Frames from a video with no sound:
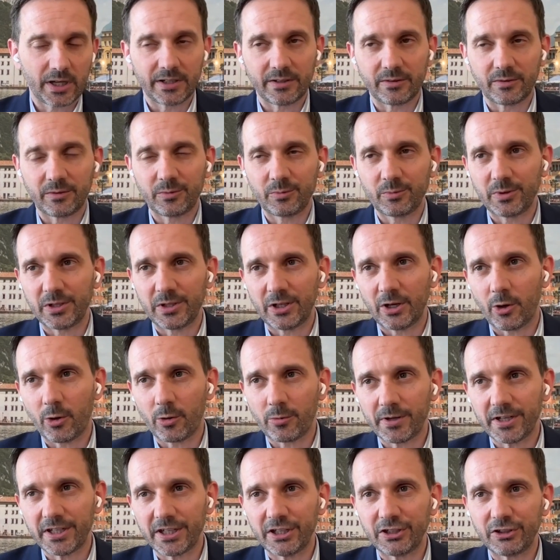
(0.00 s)
And we
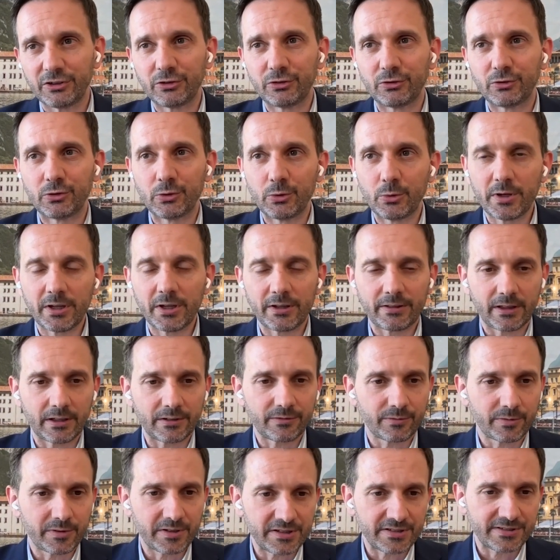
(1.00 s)
already doing
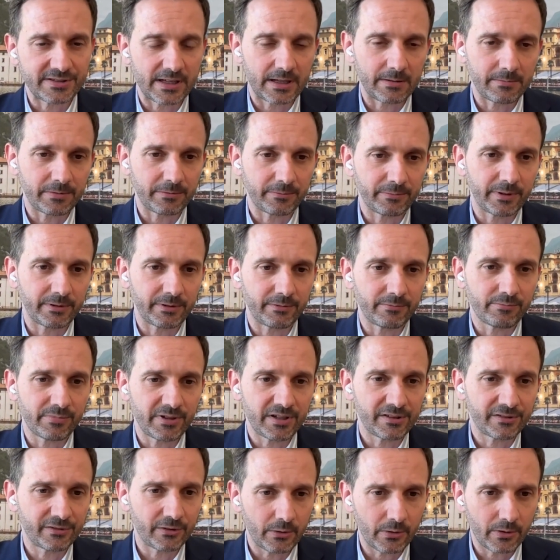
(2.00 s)
that, for example, with
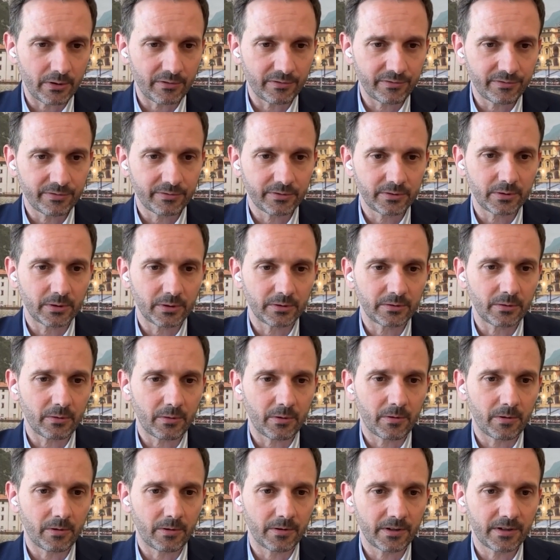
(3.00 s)

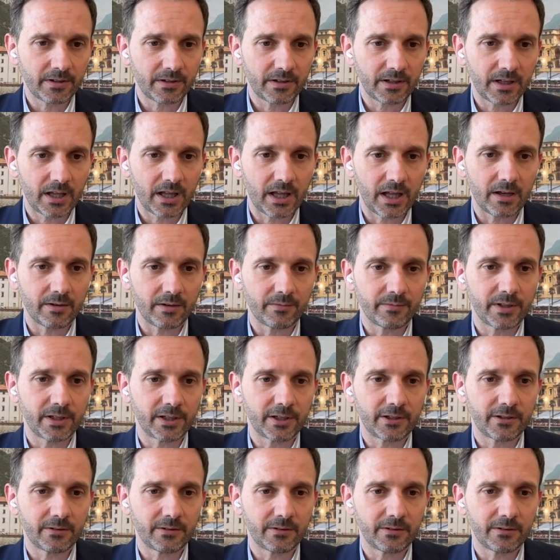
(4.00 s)
reserve.org. Yeah,